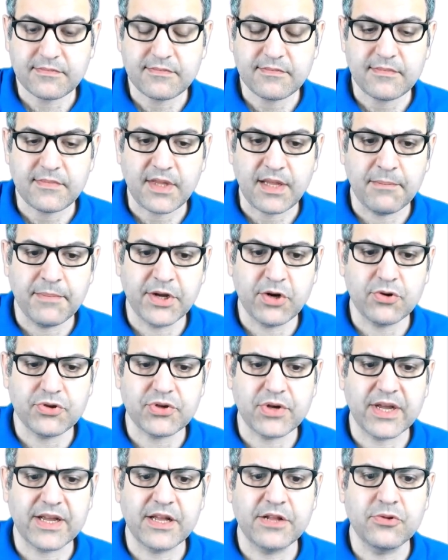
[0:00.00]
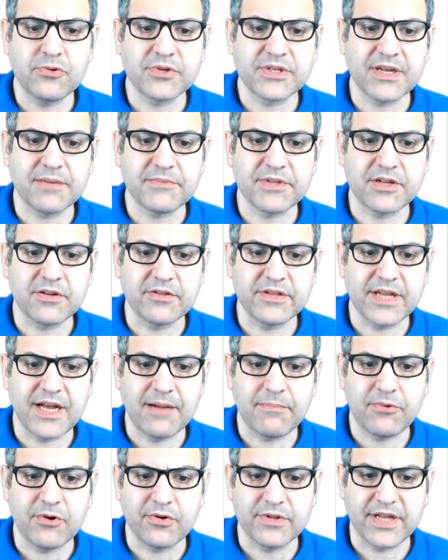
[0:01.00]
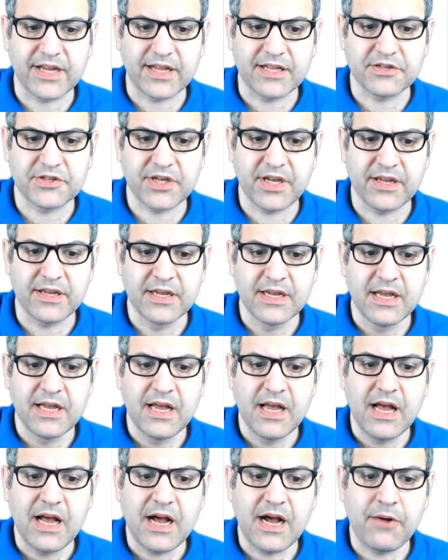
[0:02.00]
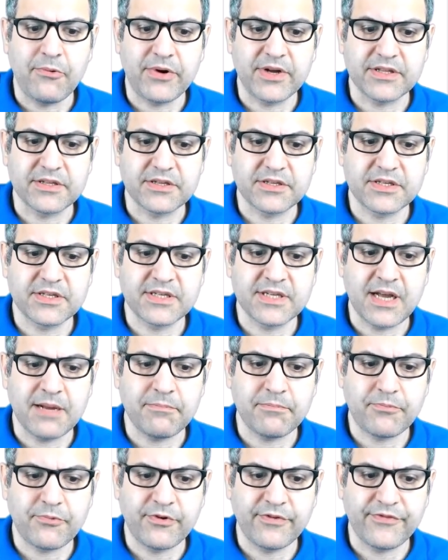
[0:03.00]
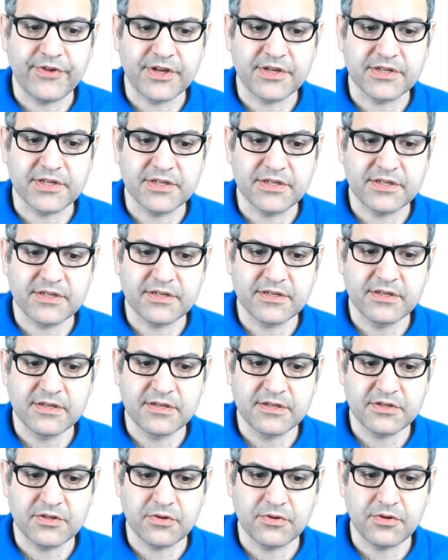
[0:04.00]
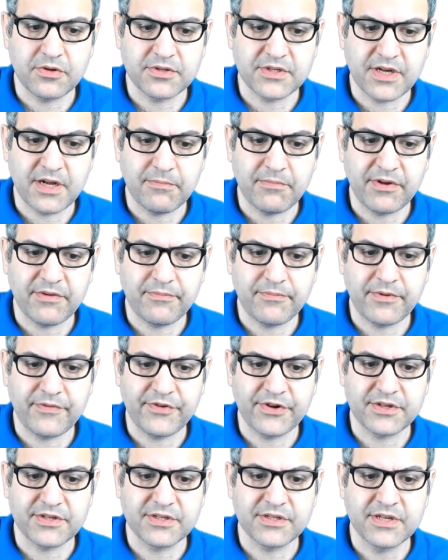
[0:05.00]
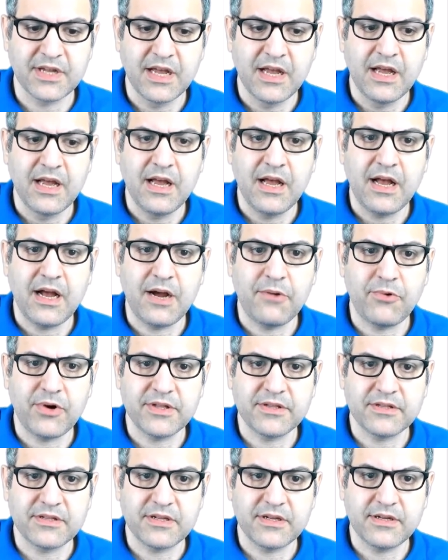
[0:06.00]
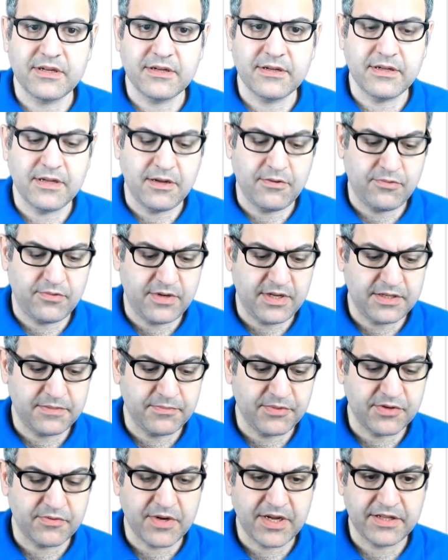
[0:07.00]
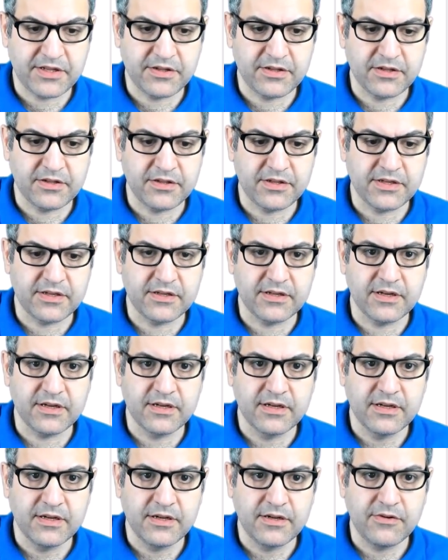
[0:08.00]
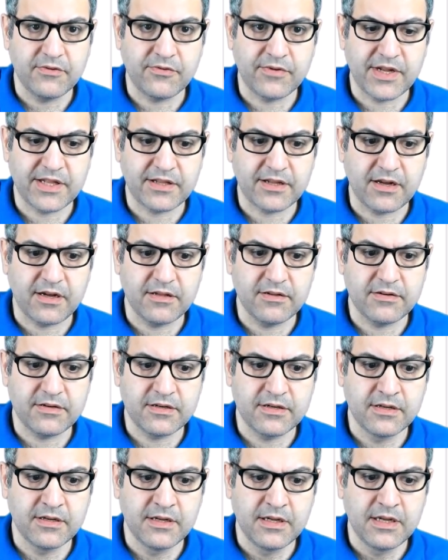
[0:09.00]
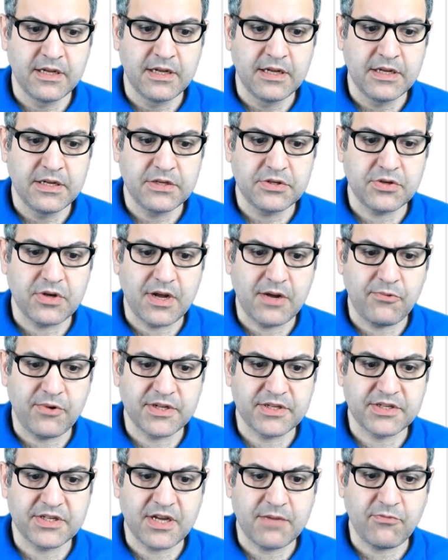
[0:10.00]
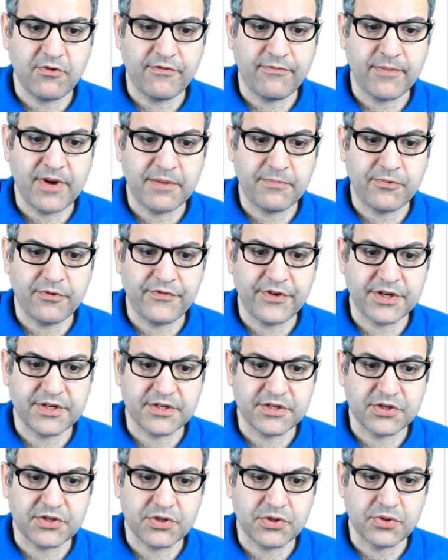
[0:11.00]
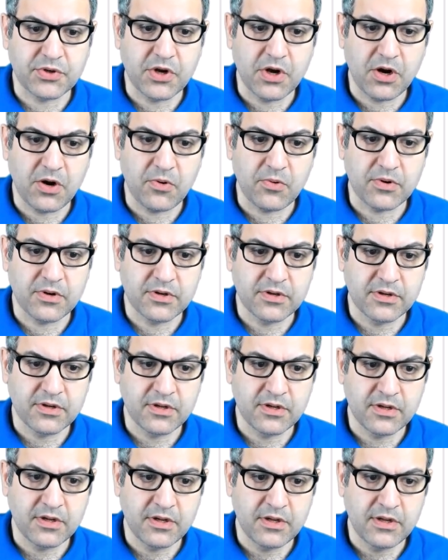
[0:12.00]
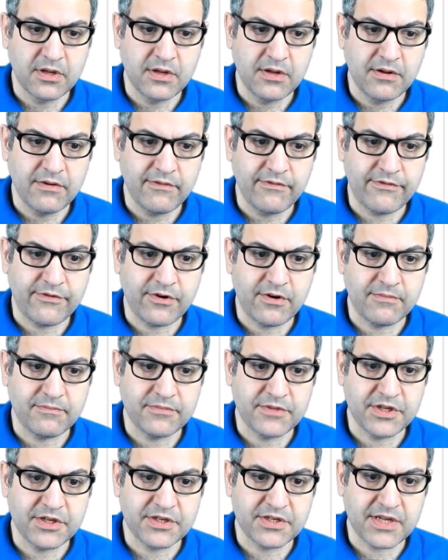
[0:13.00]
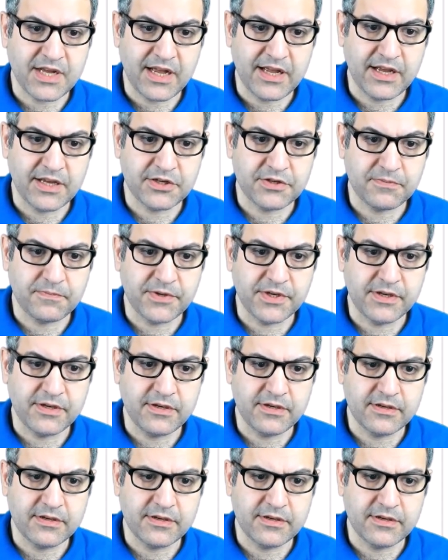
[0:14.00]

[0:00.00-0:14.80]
But also I can do something on the upload. I can say I want some prefixes, so those are my prefixes. I want, let me write it in the red color. So I want some of my prefixes to go from this ISP,